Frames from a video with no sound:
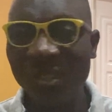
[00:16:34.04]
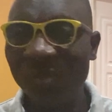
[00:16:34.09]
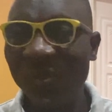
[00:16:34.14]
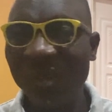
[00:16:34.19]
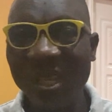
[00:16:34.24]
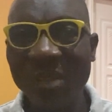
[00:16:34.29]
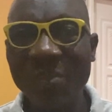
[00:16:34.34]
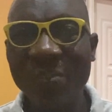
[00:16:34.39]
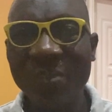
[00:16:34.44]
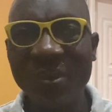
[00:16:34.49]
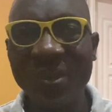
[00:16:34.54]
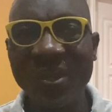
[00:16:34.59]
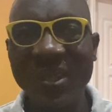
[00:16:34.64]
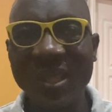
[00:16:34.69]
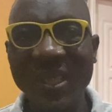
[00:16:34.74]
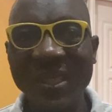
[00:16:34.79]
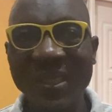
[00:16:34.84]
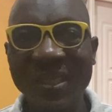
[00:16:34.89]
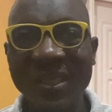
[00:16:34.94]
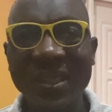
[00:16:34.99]
very
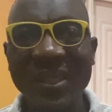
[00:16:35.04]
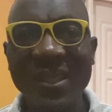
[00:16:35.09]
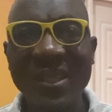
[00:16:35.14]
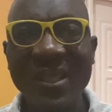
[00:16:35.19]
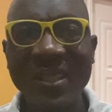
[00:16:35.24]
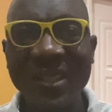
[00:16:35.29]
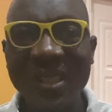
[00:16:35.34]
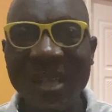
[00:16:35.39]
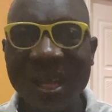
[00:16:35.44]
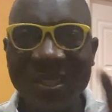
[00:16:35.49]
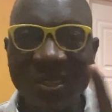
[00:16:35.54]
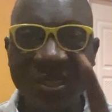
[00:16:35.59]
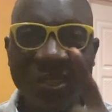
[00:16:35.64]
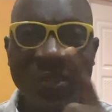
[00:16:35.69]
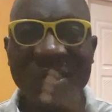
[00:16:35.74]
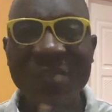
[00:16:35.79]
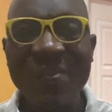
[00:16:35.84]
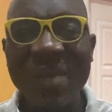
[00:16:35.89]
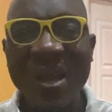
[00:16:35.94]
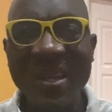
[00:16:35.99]
important. Till I see
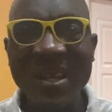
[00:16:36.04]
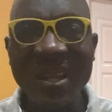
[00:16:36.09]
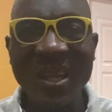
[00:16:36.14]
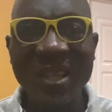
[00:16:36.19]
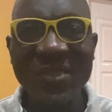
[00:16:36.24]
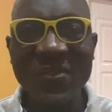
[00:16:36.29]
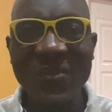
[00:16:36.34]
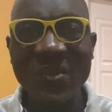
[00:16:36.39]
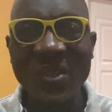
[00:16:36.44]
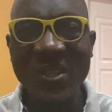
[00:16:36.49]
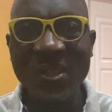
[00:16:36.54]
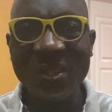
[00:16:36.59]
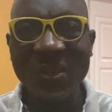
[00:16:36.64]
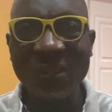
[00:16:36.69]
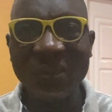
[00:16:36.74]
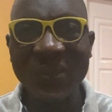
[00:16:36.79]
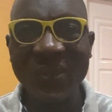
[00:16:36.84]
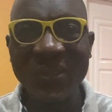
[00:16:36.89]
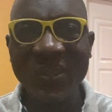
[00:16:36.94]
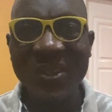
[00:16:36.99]
you in my next video,
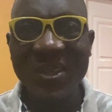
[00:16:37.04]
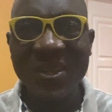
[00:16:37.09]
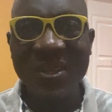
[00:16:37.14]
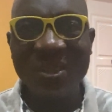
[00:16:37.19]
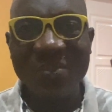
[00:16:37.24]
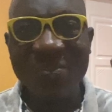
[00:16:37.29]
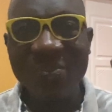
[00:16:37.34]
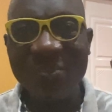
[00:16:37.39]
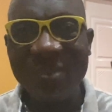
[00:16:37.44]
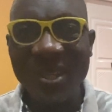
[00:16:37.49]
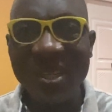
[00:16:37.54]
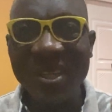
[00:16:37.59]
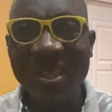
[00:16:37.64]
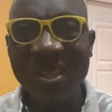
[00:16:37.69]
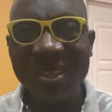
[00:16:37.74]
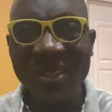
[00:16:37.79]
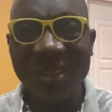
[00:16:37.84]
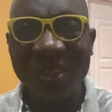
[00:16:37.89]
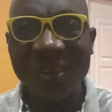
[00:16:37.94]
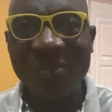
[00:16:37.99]
be
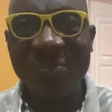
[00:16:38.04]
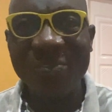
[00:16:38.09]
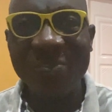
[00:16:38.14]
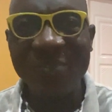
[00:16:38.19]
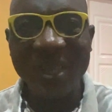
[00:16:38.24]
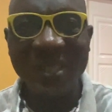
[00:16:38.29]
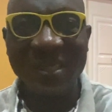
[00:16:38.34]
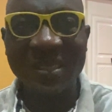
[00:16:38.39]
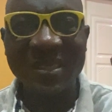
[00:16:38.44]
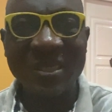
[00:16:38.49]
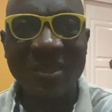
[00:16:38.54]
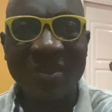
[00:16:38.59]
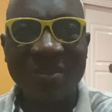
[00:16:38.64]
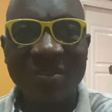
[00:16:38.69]
your best.